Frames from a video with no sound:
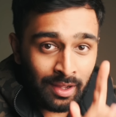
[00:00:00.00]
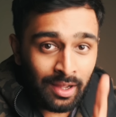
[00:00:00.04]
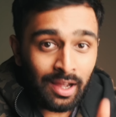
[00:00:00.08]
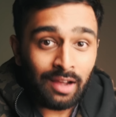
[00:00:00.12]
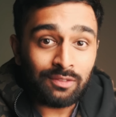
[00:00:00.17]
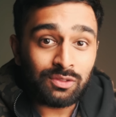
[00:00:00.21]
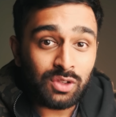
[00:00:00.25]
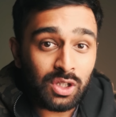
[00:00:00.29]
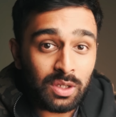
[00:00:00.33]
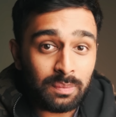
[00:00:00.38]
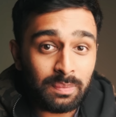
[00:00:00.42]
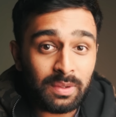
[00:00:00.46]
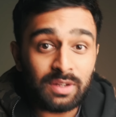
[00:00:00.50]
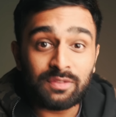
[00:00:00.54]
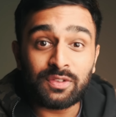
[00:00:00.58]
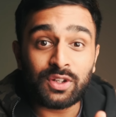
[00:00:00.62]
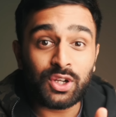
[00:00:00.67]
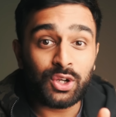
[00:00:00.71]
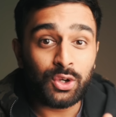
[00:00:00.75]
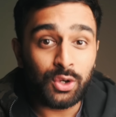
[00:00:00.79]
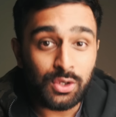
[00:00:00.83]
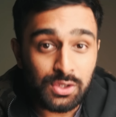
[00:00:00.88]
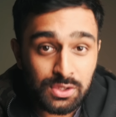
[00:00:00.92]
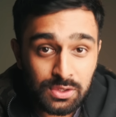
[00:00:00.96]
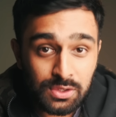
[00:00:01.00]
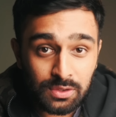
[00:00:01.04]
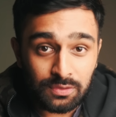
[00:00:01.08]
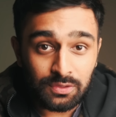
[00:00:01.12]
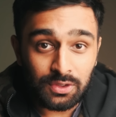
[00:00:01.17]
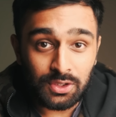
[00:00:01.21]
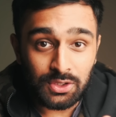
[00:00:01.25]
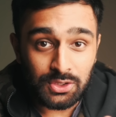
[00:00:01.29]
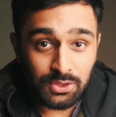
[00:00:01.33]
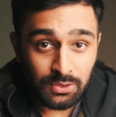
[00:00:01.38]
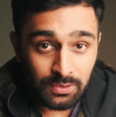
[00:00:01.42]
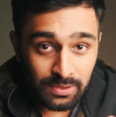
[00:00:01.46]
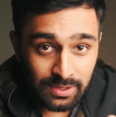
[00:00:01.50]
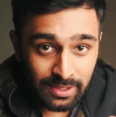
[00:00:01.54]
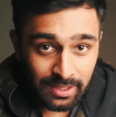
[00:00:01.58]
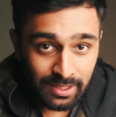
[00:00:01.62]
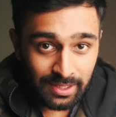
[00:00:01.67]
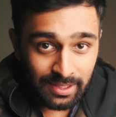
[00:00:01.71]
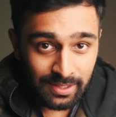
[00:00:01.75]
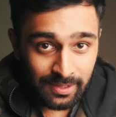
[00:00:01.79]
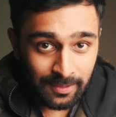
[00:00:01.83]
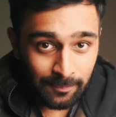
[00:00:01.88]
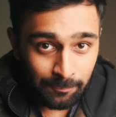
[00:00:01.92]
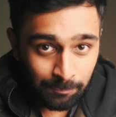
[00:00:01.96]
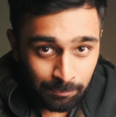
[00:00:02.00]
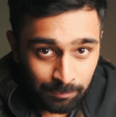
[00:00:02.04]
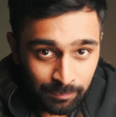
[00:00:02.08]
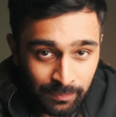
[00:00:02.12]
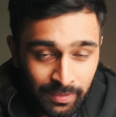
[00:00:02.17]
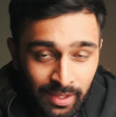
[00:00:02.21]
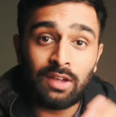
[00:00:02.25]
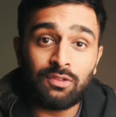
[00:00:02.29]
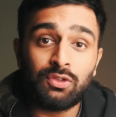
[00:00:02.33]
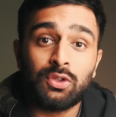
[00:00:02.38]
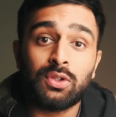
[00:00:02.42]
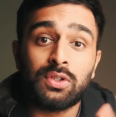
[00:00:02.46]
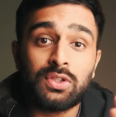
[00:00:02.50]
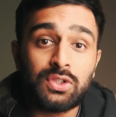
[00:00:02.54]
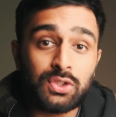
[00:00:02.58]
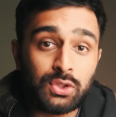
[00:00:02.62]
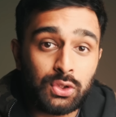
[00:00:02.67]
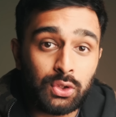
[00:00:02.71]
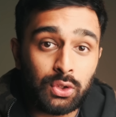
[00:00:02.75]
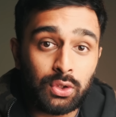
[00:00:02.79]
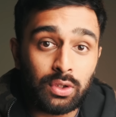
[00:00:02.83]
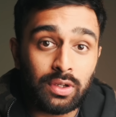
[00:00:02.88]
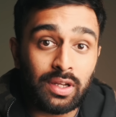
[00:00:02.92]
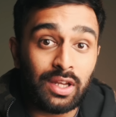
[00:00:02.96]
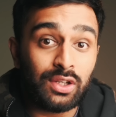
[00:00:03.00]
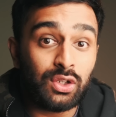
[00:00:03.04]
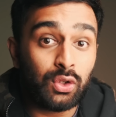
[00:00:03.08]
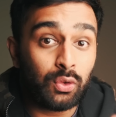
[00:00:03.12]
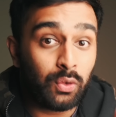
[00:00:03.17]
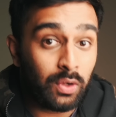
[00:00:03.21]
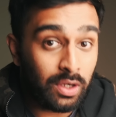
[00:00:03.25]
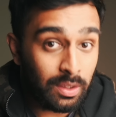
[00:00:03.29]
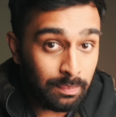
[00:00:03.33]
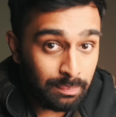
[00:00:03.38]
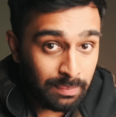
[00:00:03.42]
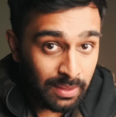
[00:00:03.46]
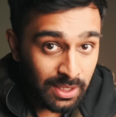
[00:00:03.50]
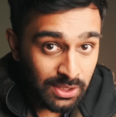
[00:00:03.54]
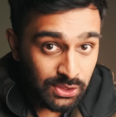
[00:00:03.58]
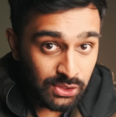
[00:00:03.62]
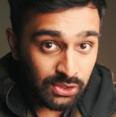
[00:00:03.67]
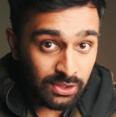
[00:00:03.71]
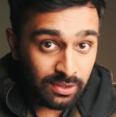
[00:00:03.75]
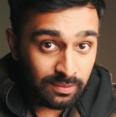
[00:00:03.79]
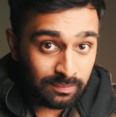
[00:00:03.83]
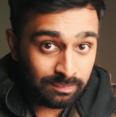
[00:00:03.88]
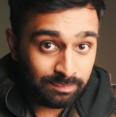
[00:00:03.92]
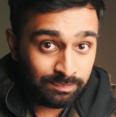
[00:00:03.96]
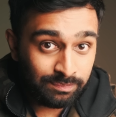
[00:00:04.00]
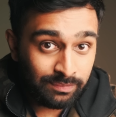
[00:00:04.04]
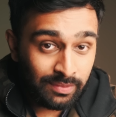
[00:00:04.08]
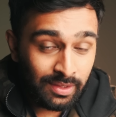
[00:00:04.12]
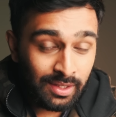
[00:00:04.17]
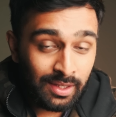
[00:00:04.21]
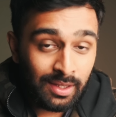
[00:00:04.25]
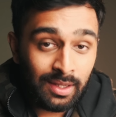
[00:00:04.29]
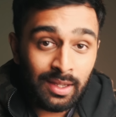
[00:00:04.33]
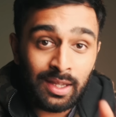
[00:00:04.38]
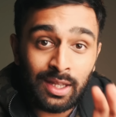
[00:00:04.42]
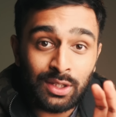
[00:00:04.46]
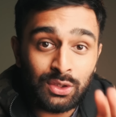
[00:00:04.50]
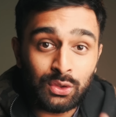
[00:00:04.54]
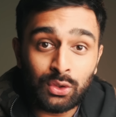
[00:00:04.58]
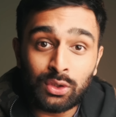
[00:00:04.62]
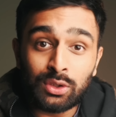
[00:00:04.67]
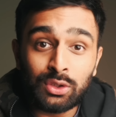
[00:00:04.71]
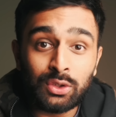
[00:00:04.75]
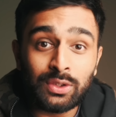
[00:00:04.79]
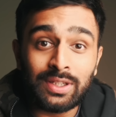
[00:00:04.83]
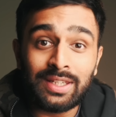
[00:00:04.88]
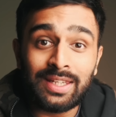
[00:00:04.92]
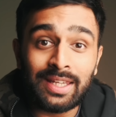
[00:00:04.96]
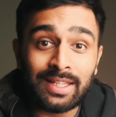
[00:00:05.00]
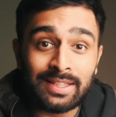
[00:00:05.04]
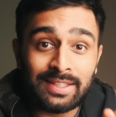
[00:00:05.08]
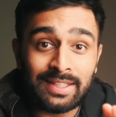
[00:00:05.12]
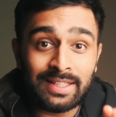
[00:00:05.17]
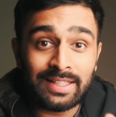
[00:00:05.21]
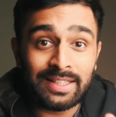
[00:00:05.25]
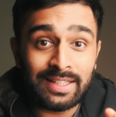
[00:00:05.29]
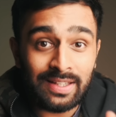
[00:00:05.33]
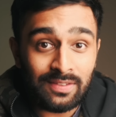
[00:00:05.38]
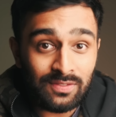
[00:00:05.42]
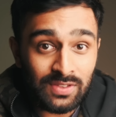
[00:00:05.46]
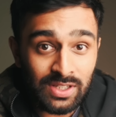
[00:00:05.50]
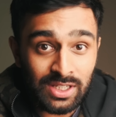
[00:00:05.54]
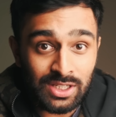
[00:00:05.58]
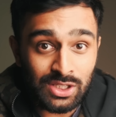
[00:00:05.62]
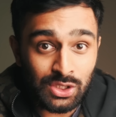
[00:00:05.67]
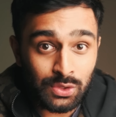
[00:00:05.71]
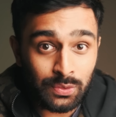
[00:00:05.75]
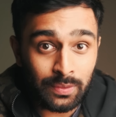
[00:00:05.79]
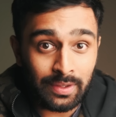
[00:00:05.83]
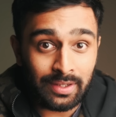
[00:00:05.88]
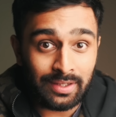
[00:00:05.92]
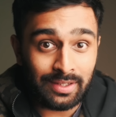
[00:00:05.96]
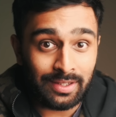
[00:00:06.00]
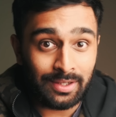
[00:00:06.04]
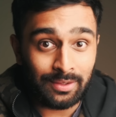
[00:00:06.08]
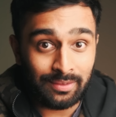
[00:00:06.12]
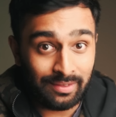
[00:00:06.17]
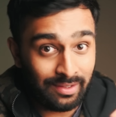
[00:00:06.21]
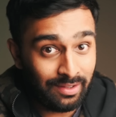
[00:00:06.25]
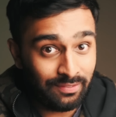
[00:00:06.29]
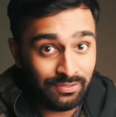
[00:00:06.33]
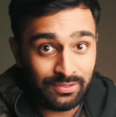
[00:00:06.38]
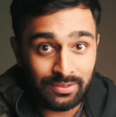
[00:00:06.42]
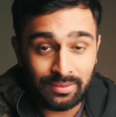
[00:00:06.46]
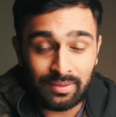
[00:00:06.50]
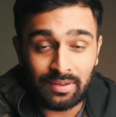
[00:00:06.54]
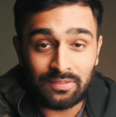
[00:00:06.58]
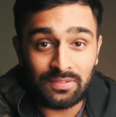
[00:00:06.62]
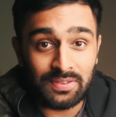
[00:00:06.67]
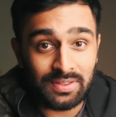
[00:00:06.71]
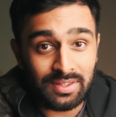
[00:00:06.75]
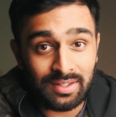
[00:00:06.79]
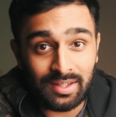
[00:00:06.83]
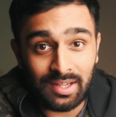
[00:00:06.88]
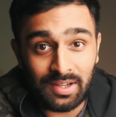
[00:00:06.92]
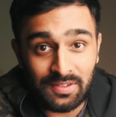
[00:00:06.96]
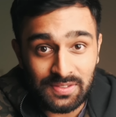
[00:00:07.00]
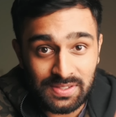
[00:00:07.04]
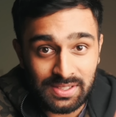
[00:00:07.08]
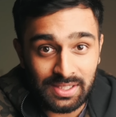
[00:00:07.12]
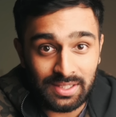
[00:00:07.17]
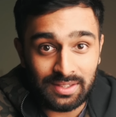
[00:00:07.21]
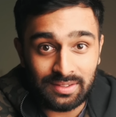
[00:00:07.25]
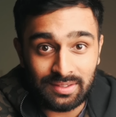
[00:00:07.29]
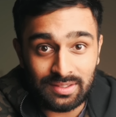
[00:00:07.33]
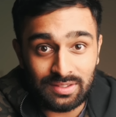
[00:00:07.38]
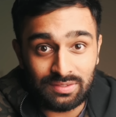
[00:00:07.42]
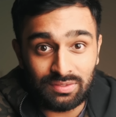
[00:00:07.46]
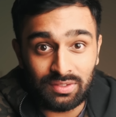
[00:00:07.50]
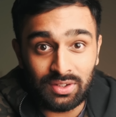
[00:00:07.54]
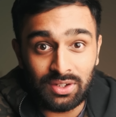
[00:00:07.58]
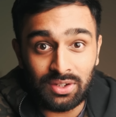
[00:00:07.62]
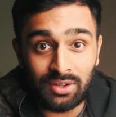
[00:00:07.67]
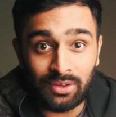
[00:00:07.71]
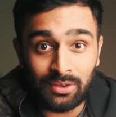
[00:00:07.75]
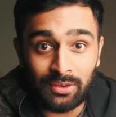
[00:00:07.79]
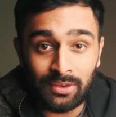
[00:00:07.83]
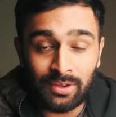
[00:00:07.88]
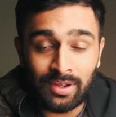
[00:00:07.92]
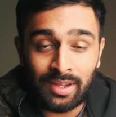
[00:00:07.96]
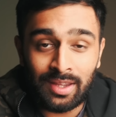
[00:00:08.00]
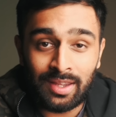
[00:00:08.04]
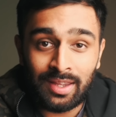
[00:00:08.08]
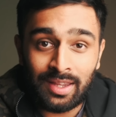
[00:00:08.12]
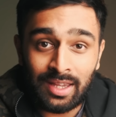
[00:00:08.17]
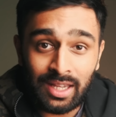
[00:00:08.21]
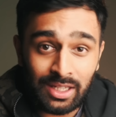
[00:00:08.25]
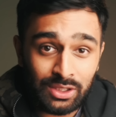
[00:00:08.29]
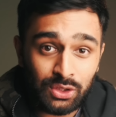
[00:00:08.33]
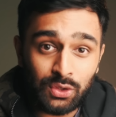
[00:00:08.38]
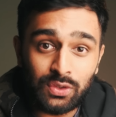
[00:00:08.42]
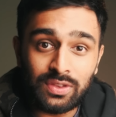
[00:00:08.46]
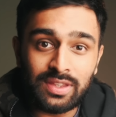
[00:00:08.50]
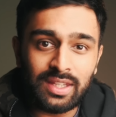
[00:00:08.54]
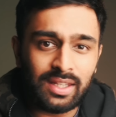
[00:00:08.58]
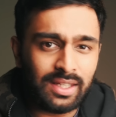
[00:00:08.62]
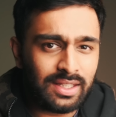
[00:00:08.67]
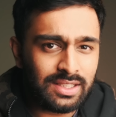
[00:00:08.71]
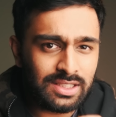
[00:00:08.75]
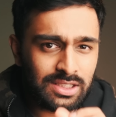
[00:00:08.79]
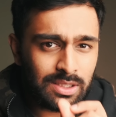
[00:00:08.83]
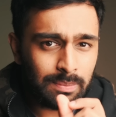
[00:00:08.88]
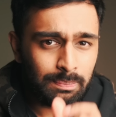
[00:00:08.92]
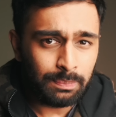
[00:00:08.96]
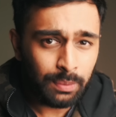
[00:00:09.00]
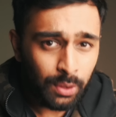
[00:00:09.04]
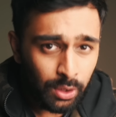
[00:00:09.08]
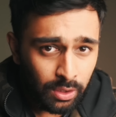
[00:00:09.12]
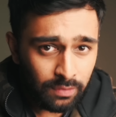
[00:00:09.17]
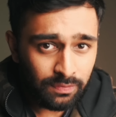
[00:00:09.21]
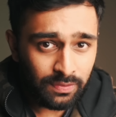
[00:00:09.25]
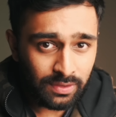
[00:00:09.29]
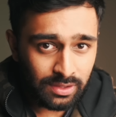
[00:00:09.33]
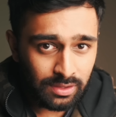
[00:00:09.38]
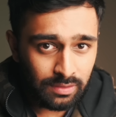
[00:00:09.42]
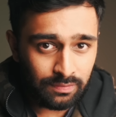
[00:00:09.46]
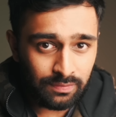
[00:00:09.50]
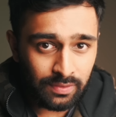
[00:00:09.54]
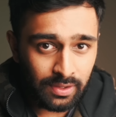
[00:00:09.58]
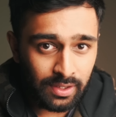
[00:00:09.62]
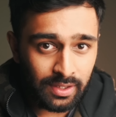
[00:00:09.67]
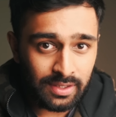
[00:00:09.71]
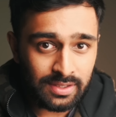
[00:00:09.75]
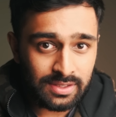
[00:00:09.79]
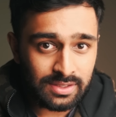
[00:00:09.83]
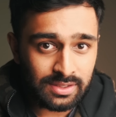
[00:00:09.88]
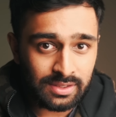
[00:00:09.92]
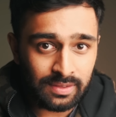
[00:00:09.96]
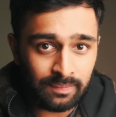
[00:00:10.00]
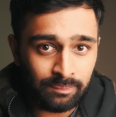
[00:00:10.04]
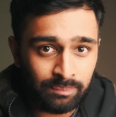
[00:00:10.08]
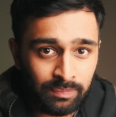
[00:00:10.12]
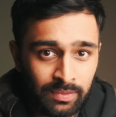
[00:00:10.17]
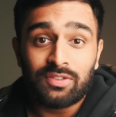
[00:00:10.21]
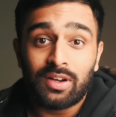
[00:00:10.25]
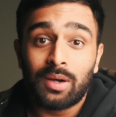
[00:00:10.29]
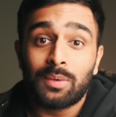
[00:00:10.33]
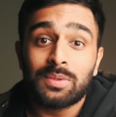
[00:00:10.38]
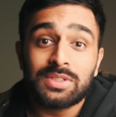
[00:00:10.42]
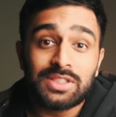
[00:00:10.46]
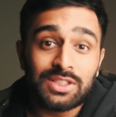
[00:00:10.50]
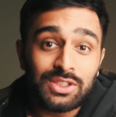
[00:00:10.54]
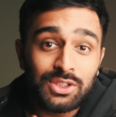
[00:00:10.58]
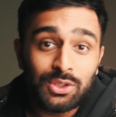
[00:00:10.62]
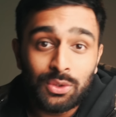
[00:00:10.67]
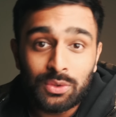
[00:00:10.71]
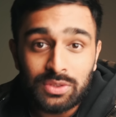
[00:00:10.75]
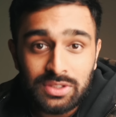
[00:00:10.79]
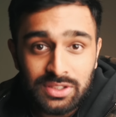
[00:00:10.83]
I've got a bit of a controversial take. If you're a student and you're on a budget and you're looking at the 11-inch right now after everything I've said in this video and you think it's the perfect device, if I was in your